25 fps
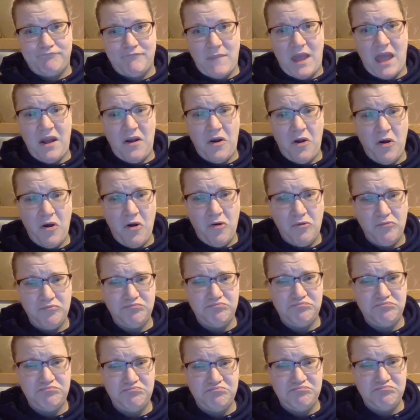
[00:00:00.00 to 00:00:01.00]
at
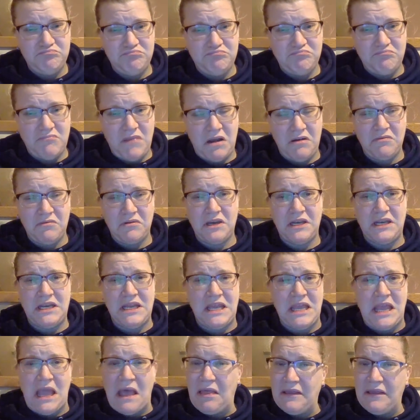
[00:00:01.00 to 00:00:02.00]
home I don't get to
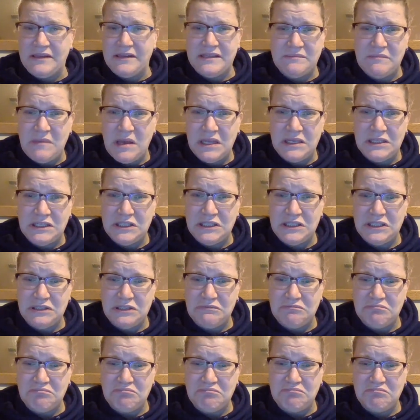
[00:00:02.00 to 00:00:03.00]
yell as
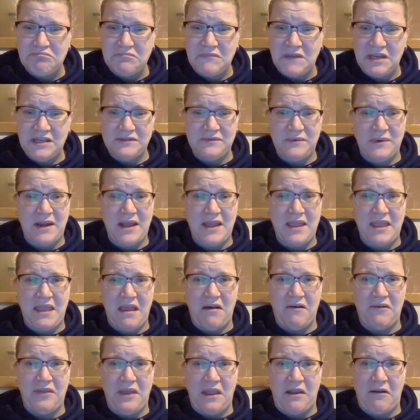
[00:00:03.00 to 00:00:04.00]
much because when I
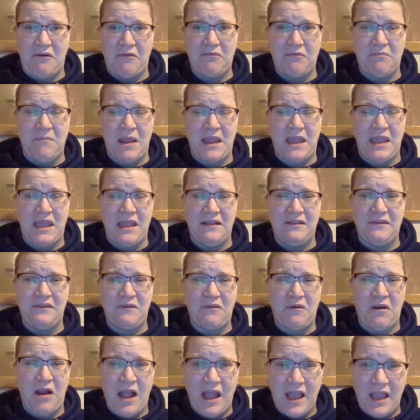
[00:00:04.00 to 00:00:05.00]
yell, my kids
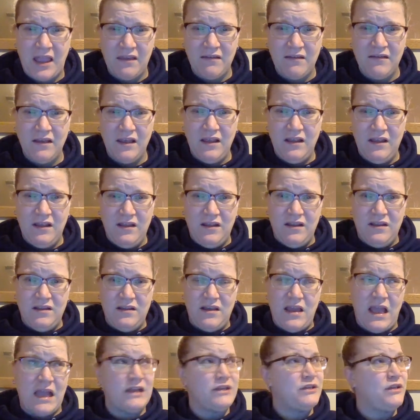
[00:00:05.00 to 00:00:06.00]
cry.
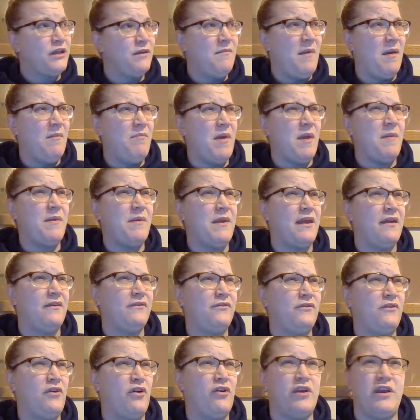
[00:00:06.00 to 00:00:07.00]
Actually, my baby has
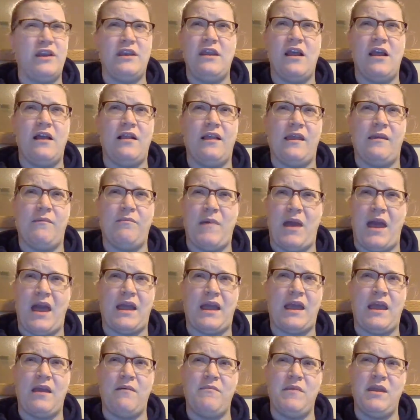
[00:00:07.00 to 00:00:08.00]
started yelling
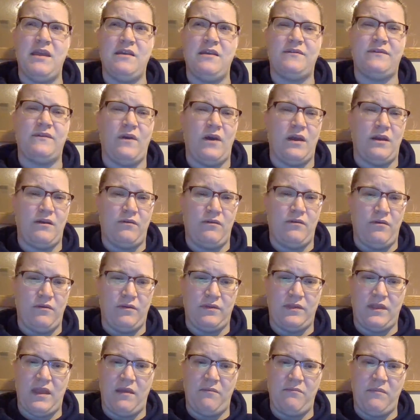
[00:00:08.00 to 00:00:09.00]
back at me, so I don't know
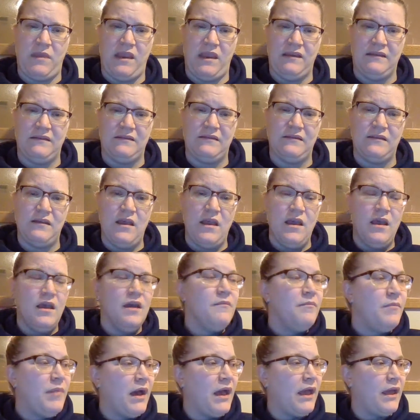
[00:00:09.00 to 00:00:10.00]
what that means.
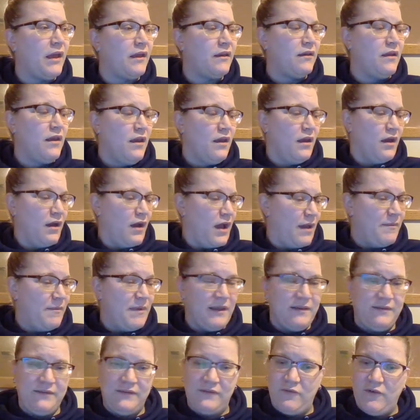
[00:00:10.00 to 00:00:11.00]
But I
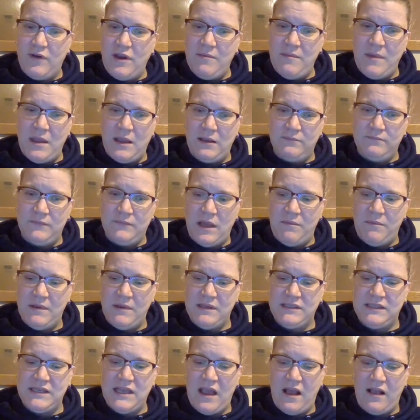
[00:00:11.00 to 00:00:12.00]
miss screaming, I
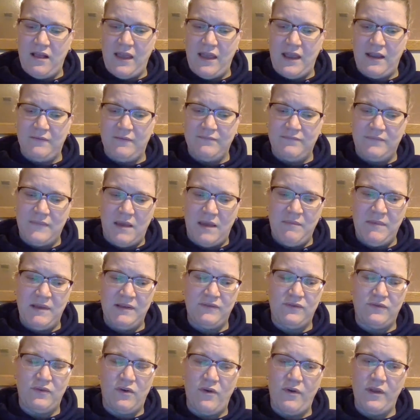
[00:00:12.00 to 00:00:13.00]
miss yelling, I
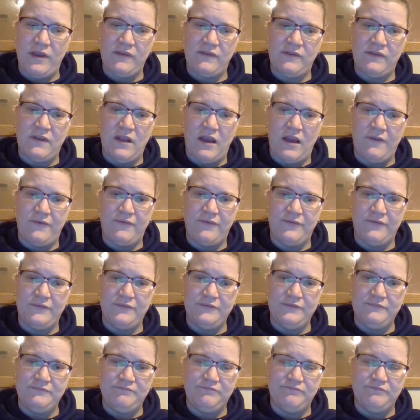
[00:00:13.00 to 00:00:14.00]
miss throwing stuff.